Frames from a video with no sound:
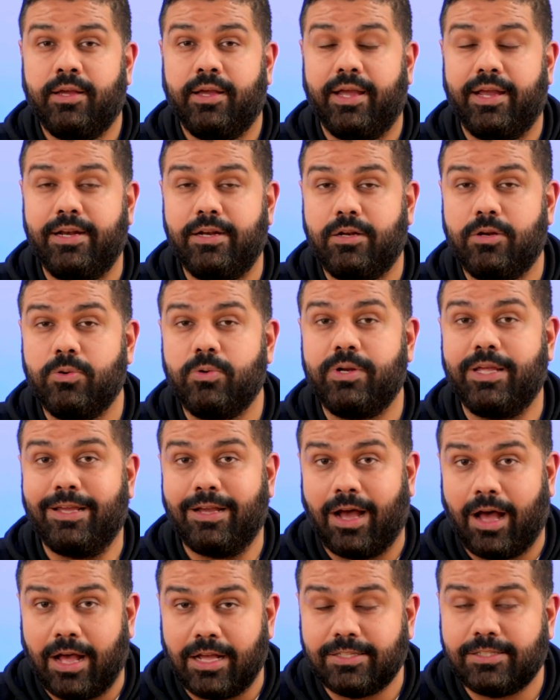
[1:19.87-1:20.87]

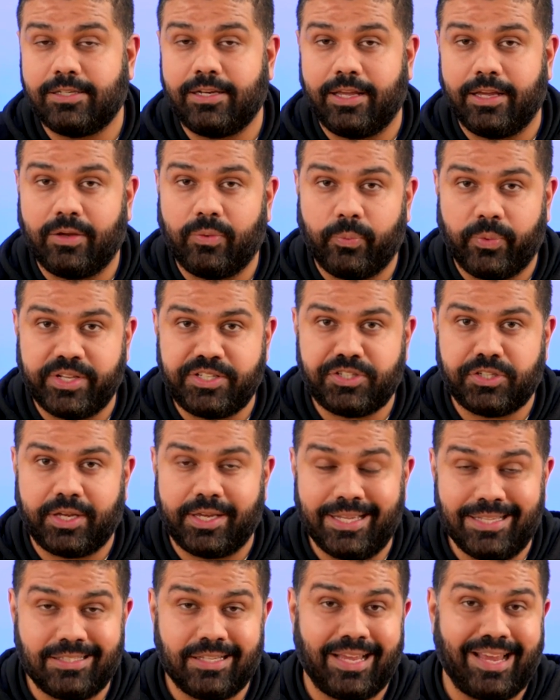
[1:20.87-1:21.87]
including arsenic, which
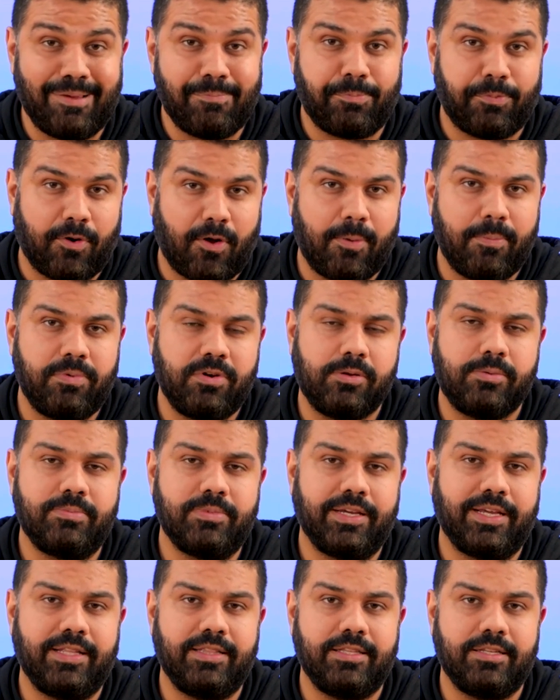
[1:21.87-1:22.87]
is a problem
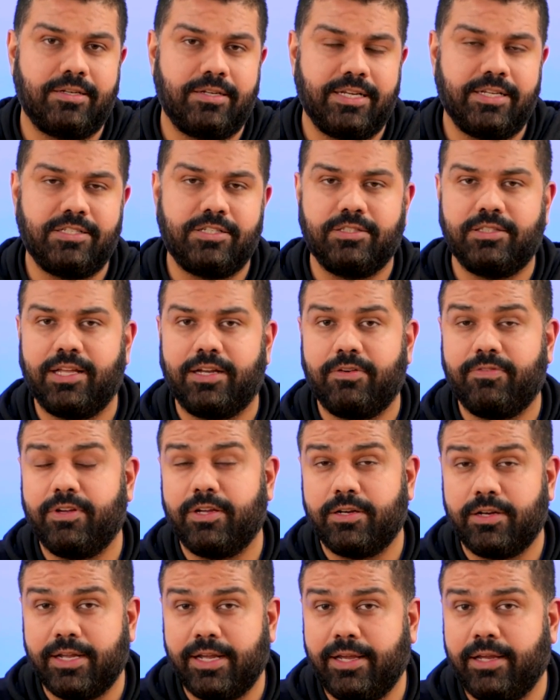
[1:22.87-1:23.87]
in the region that we
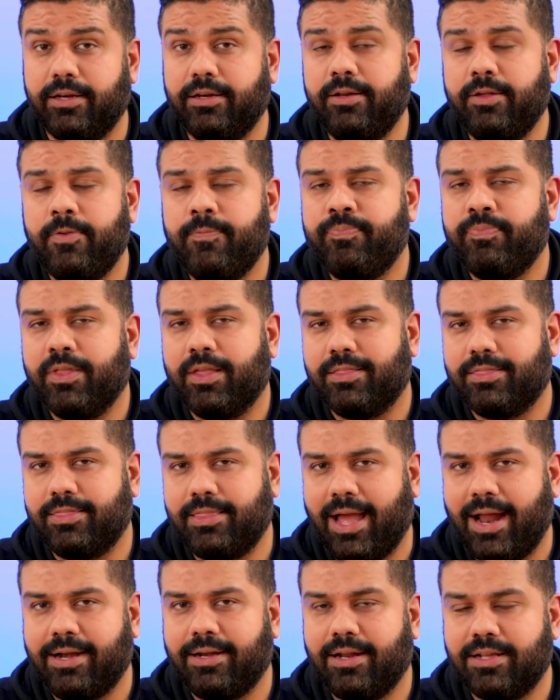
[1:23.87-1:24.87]
are in, that